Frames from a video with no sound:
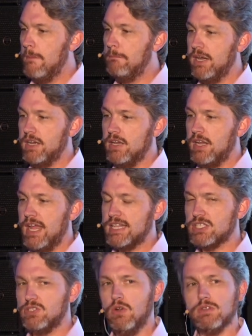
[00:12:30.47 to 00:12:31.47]
But
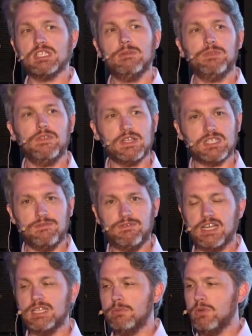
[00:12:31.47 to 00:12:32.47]
it's not something that's
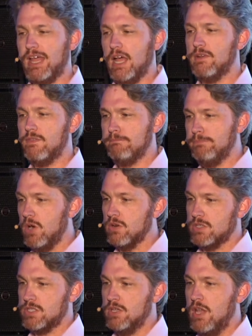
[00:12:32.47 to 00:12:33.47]
available out of the
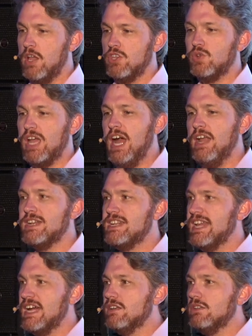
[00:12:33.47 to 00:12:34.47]
box. You can't
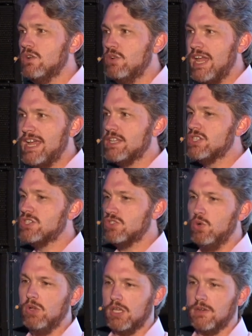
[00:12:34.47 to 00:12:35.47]
download an
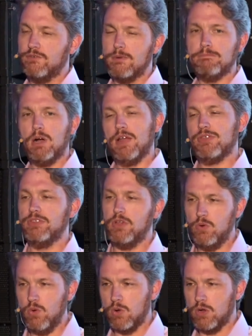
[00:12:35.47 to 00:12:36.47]
installer from
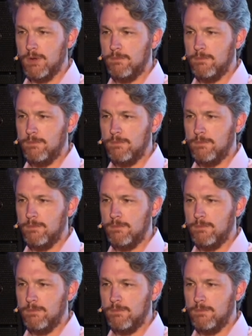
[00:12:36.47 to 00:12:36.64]
python.org.